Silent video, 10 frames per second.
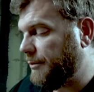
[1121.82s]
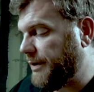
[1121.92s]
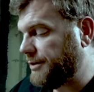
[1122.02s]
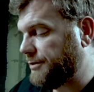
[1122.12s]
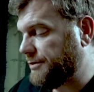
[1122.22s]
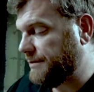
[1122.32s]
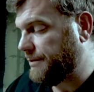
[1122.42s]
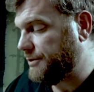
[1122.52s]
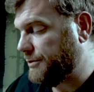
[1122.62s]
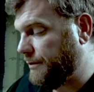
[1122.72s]
pictures of
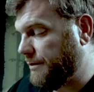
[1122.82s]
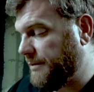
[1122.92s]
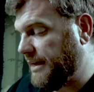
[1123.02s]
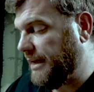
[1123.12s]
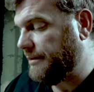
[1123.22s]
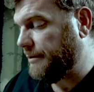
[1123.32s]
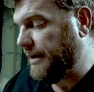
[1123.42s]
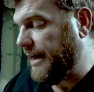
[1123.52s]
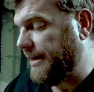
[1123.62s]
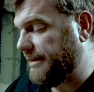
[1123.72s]
the two of them together
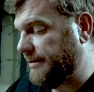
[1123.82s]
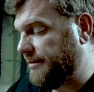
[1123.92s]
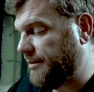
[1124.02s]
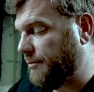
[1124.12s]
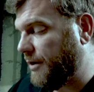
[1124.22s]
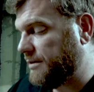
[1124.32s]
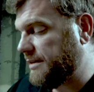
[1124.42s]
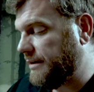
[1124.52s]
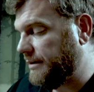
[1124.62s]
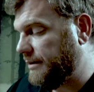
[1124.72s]
in Athens and
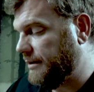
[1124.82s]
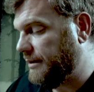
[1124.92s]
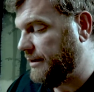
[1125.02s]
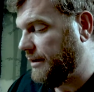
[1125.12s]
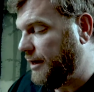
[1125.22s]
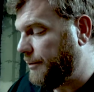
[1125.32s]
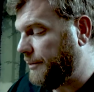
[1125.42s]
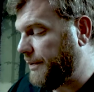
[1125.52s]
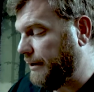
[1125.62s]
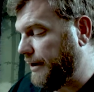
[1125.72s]
Malta.
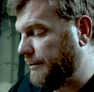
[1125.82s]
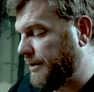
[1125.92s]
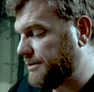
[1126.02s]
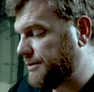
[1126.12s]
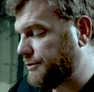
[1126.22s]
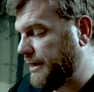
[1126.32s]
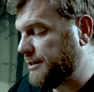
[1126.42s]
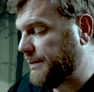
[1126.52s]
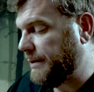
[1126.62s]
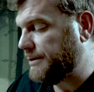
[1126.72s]
But buried amongst the
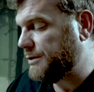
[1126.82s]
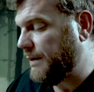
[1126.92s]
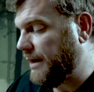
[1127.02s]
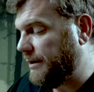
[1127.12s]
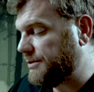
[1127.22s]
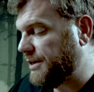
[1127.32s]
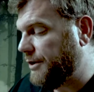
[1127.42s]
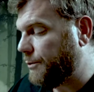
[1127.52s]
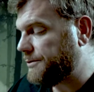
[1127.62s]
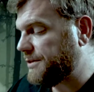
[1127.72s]
transparent smiles
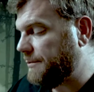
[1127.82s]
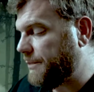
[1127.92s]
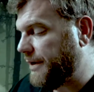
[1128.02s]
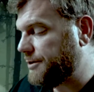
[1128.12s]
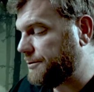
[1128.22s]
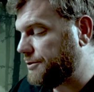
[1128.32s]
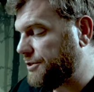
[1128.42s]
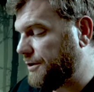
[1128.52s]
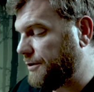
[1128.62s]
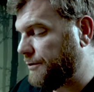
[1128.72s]
were some pictures
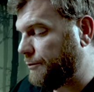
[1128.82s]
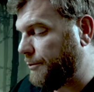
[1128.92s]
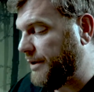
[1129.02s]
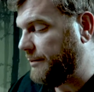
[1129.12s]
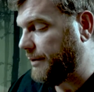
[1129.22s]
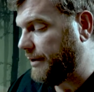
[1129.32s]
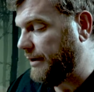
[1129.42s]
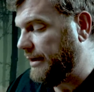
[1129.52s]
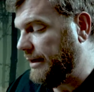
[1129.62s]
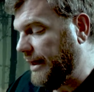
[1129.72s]
she couldn't
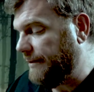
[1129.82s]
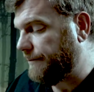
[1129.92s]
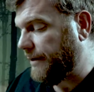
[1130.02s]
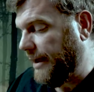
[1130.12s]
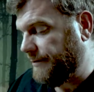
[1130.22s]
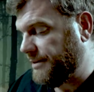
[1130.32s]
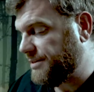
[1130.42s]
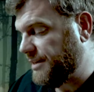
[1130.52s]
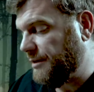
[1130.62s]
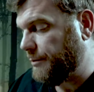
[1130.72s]
remember ever having
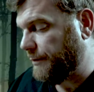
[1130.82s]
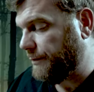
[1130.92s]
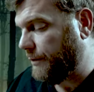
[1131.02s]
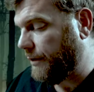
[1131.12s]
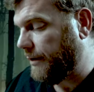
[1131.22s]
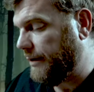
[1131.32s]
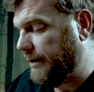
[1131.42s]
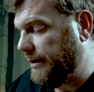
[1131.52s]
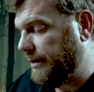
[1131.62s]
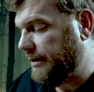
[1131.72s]
seen before.
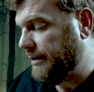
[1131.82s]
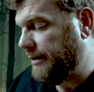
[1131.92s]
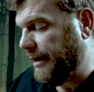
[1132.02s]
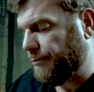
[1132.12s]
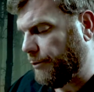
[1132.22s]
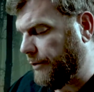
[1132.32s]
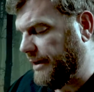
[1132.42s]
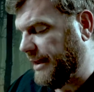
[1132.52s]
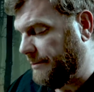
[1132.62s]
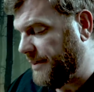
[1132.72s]
Had Rory
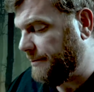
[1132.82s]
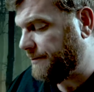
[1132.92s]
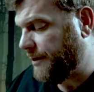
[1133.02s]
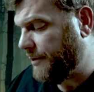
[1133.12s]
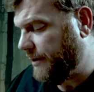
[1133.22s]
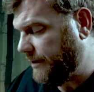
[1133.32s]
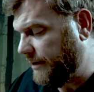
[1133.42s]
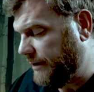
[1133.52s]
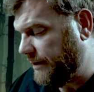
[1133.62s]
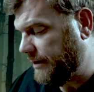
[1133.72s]
kept them from her?
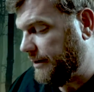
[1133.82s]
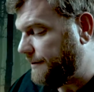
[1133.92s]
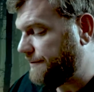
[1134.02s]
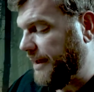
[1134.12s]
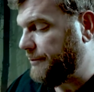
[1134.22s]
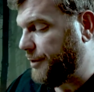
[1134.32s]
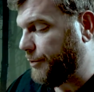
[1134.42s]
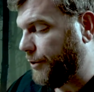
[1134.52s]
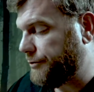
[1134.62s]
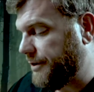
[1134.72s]
Family
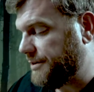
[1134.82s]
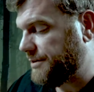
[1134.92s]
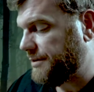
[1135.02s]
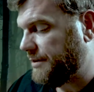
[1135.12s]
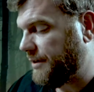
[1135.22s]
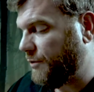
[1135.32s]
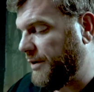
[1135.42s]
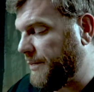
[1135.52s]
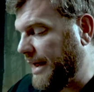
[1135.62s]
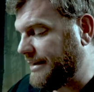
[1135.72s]
portraits that
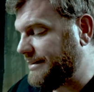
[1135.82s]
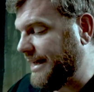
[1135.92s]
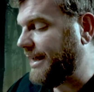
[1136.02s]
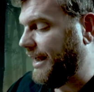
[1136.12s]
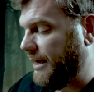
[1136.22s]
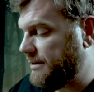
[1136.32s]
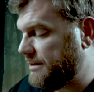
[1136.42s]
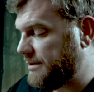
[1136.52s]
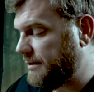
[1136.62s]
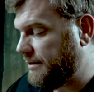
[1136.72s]
went back
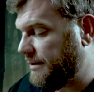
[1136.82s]
decades.